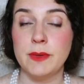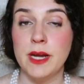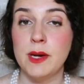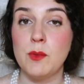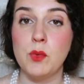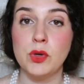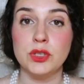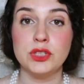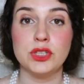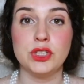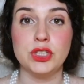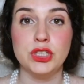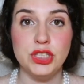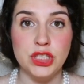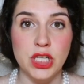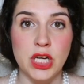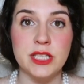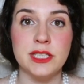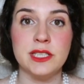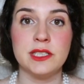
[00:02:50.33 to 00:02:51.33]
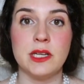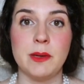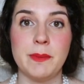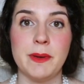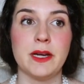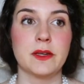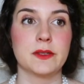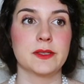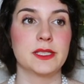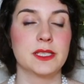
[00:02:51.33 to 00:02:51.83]
It wasn't just
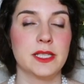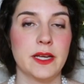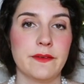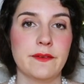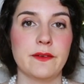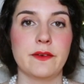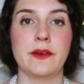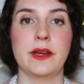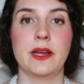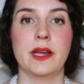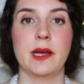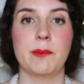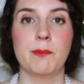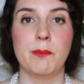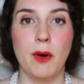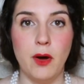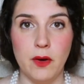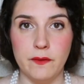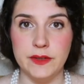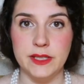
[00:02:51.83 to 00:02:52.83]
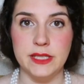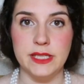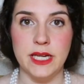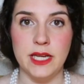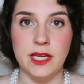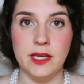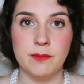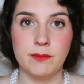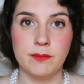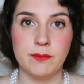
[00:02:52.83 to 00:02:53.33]
about suffering and
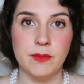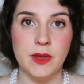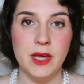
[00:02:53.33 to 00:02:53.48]
poverty.